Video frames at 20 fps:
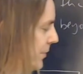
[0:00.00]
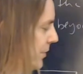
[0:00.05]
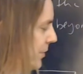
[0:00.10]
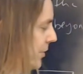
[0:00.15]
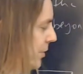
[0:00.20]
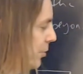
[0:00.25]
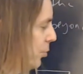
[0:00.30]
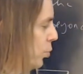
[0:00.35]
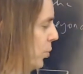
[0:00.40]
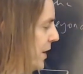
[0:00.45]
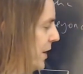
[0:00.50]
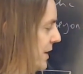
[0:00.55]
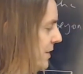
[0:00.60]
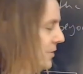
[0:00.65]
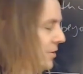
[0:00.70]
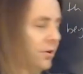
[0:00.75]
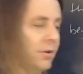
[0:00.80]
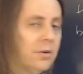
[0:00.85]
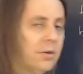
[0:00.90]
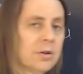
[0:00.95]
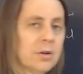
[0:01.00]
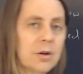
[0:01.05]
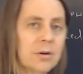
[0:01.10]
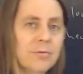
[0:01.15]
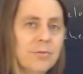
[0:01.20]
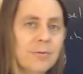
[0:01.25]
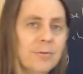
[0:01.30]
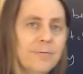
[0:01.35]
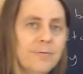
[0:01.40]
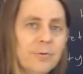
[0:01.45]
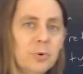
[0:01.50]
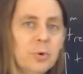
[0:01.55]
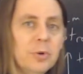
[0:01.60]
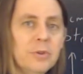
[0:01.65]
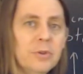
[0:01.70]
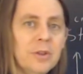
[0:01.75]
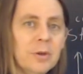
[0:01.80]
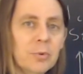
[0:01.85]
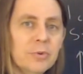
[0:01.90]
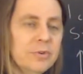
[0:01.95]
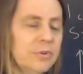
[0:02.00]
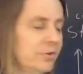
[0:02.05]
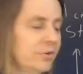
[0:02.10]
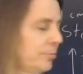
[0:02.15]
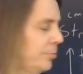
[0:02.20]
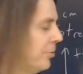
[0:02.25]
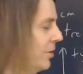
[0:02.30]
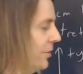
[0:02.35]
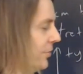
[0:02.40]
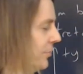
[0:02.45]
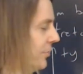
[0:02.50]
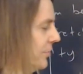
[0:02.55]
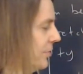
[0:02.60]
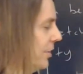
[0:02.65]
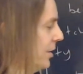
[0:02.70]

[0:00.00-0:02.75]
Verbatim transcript: the weight of the fluid that was displaced.